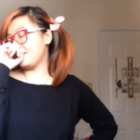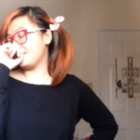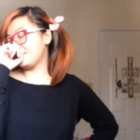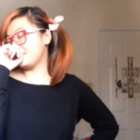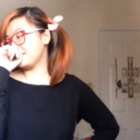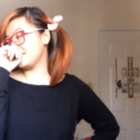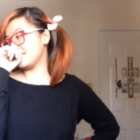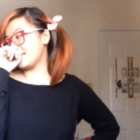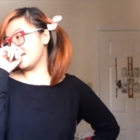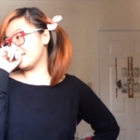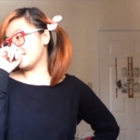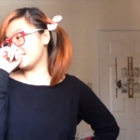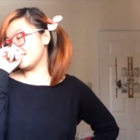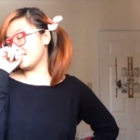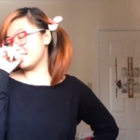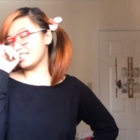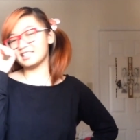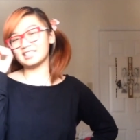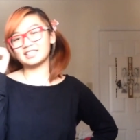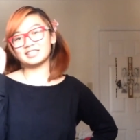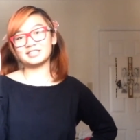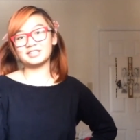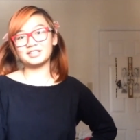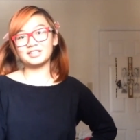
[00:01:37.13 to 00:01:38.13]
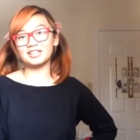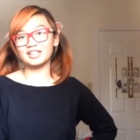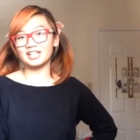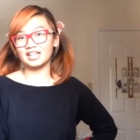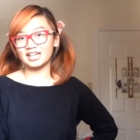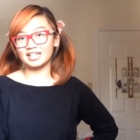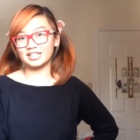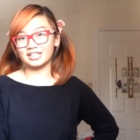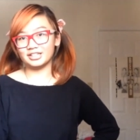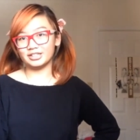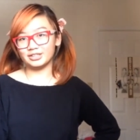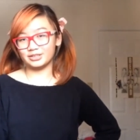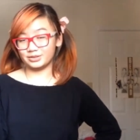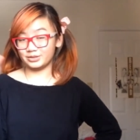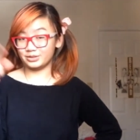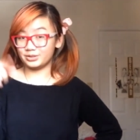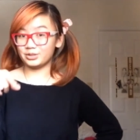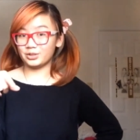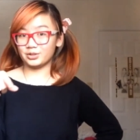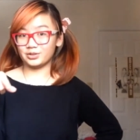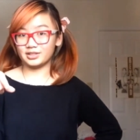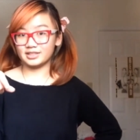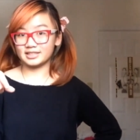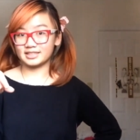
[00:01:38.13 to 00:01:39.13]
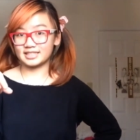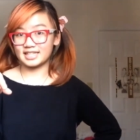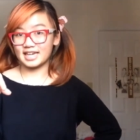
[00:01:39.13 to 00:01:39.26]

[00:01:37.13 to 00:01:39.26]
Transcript: There was actually this girl I knew who told this